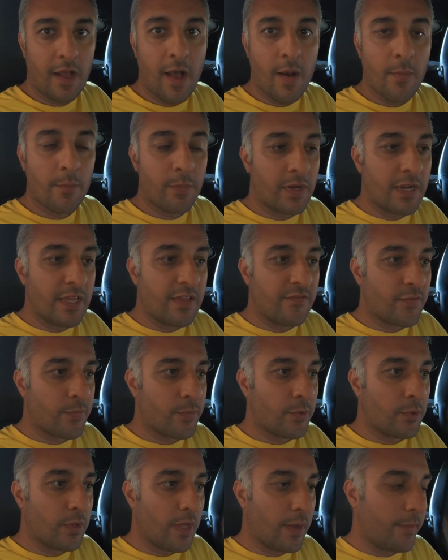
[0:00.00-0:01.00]

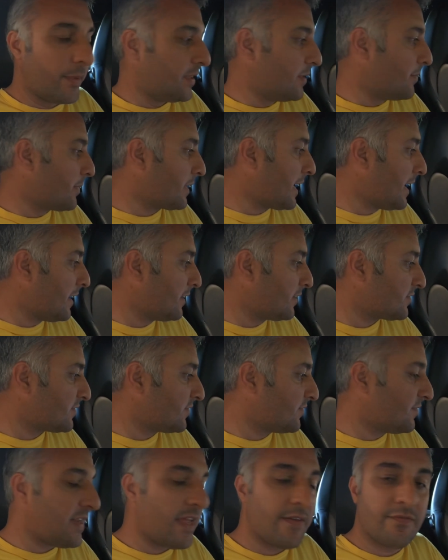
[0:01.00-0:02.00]
Unbelievable. I mean, the mechanics
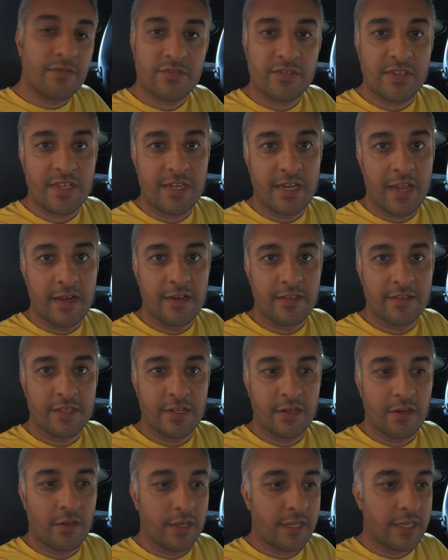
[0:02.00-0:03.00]
have never seen
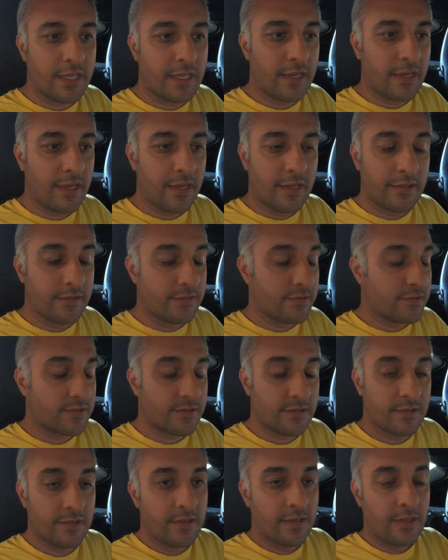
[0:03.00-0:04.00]
anything like it, and
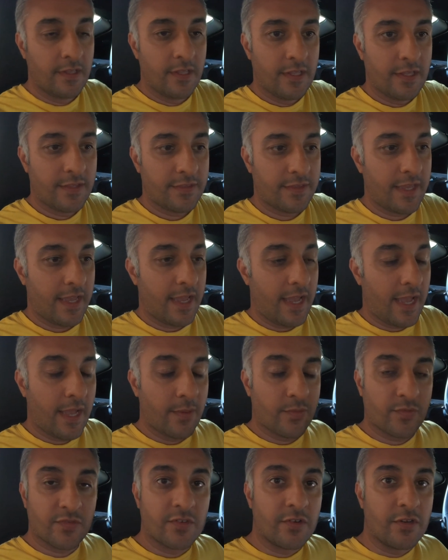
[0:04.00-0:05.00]
they're
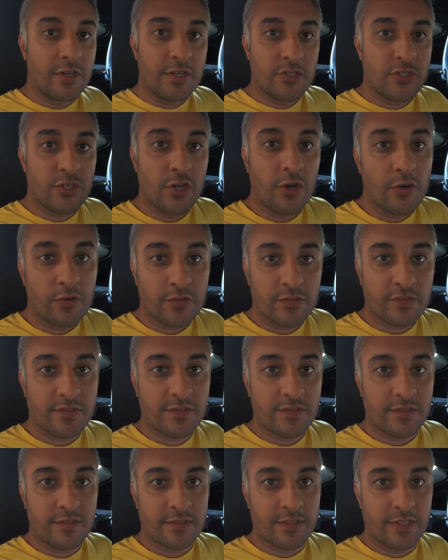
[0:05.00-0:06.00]
absolutely
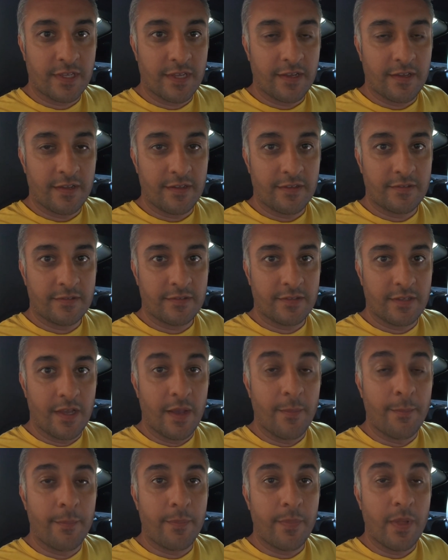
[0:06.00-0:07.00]
shocked that
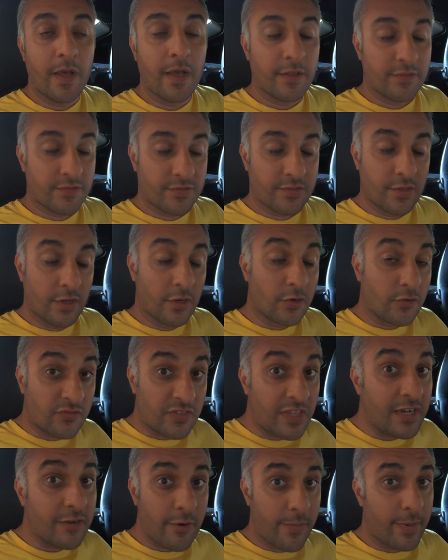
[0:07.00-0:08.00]
a
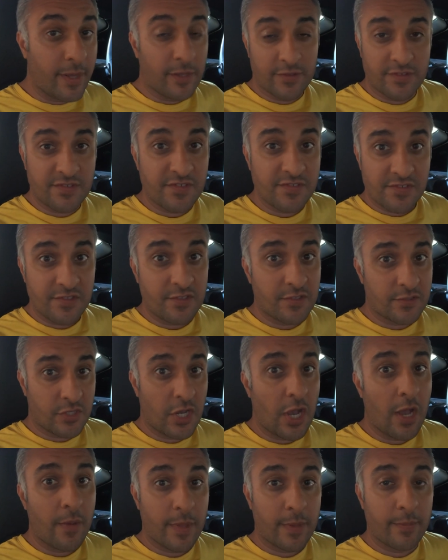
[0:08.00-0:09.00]
auxiliary belt, this isn't the
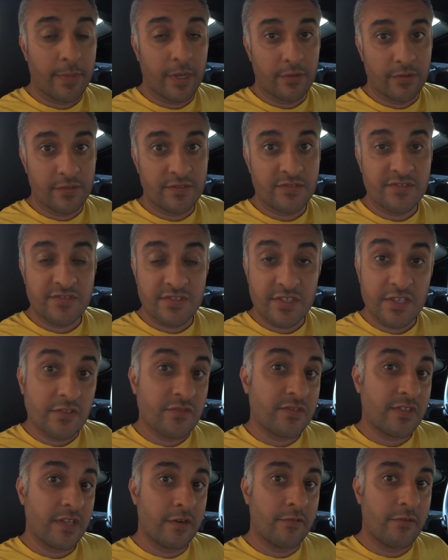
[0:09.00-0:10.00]
timing belt, this is the
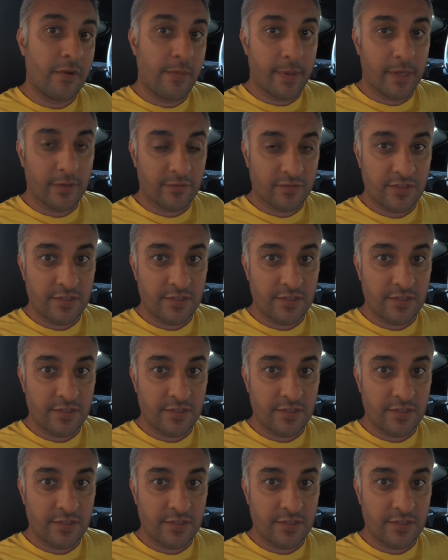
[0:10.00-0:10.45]
auxiliary belt.